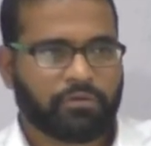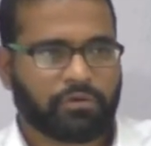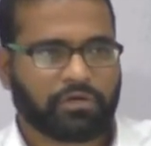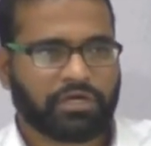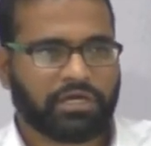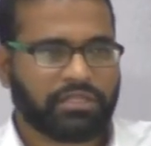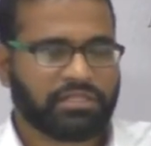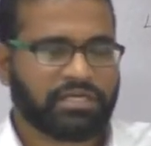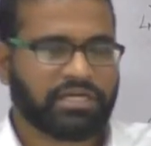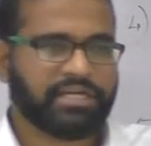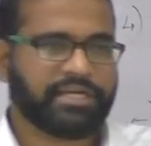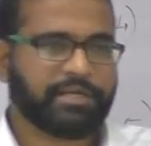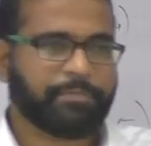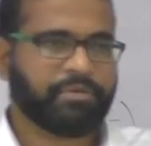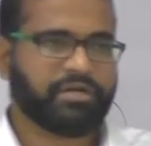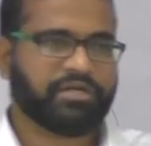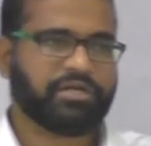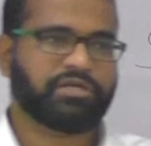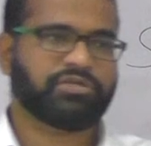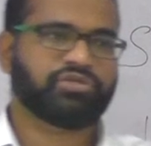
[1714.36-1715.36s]
okay the
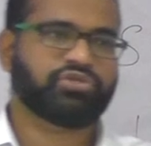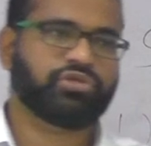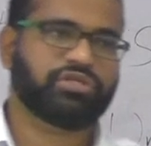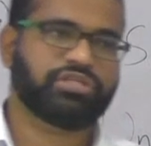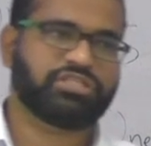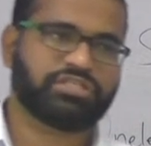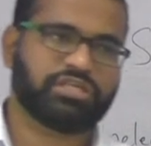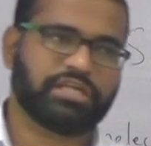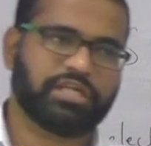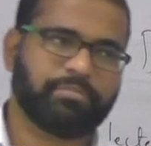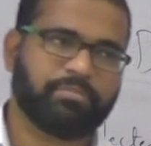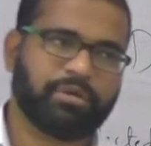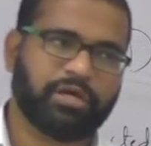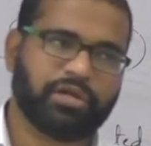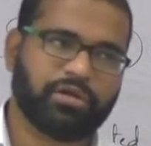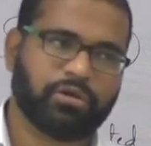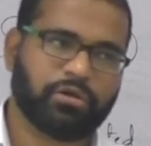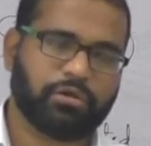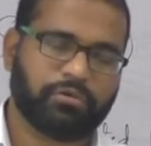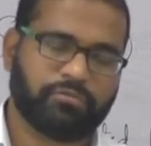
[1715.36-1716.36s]
independent judiciary may
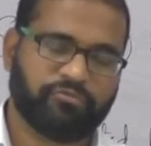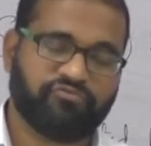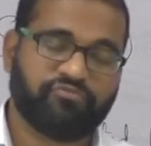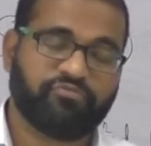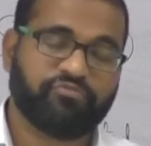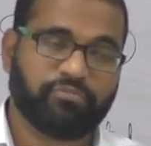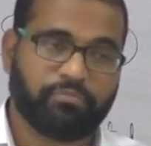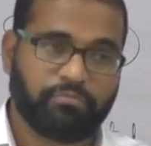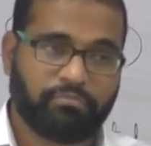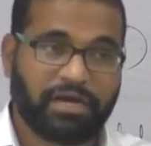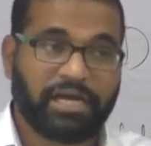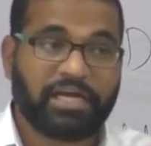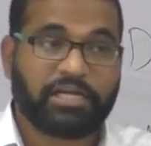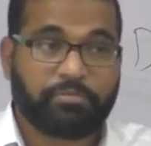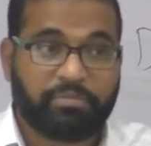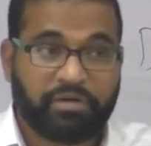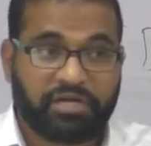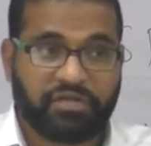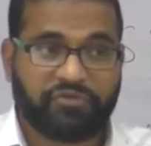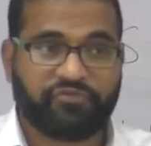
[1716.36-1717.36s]
not might
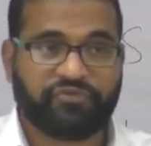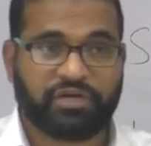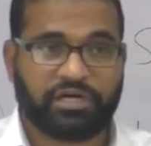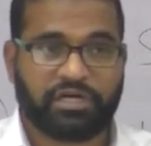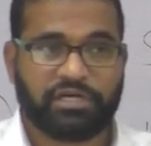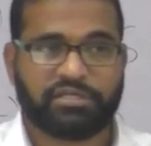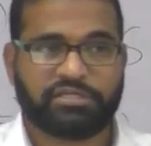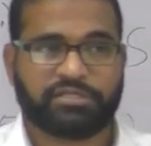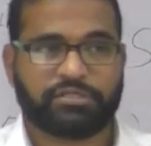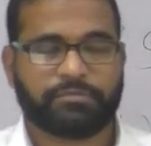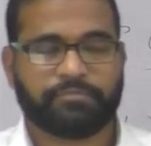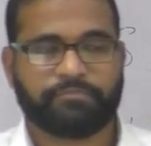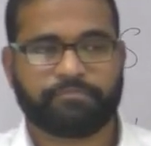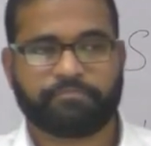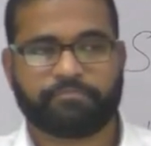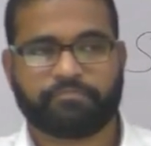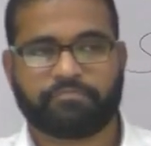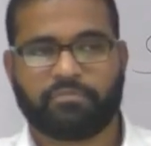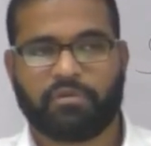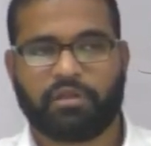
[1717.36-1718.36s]
be difficult
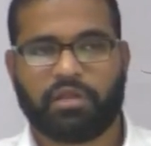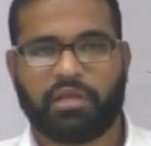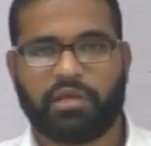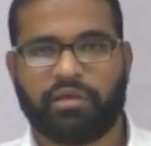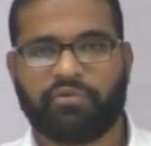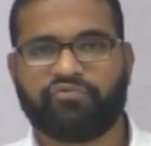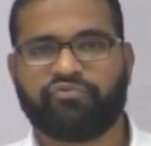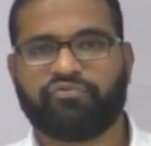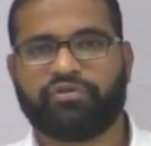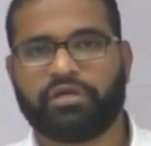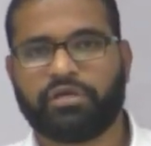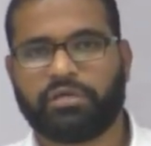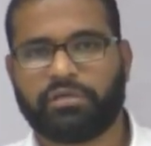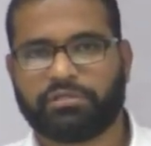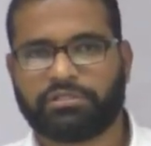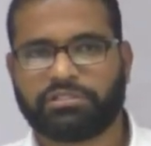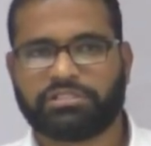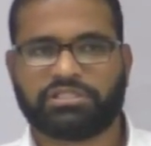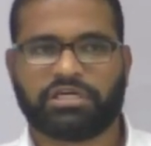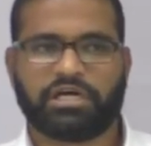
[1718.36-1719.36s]
if we
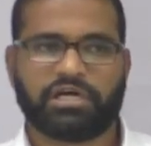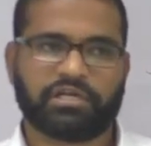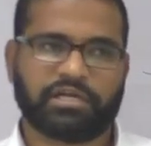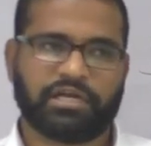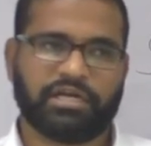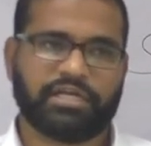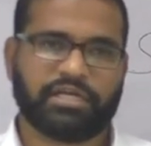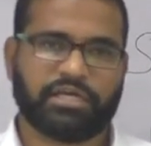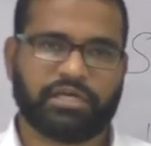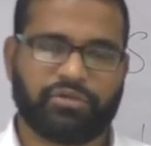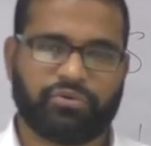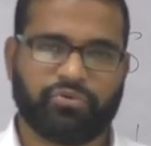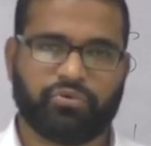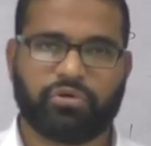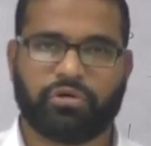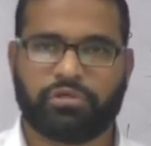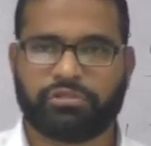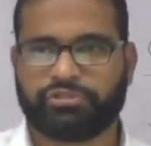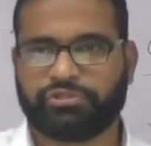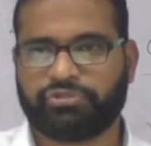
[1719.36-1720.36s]
start writing a new
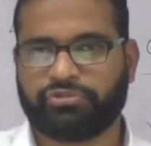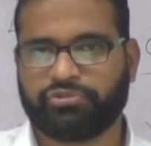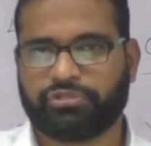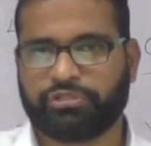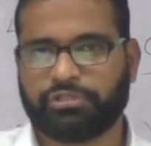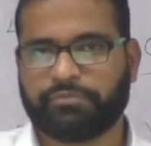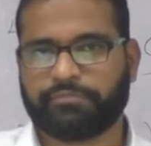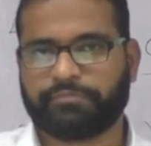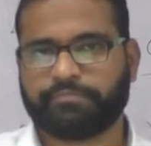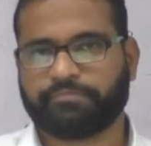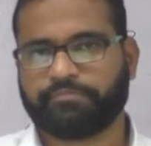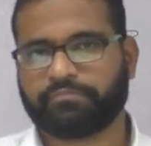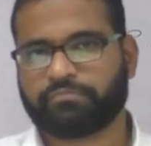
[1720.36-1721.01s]
constitution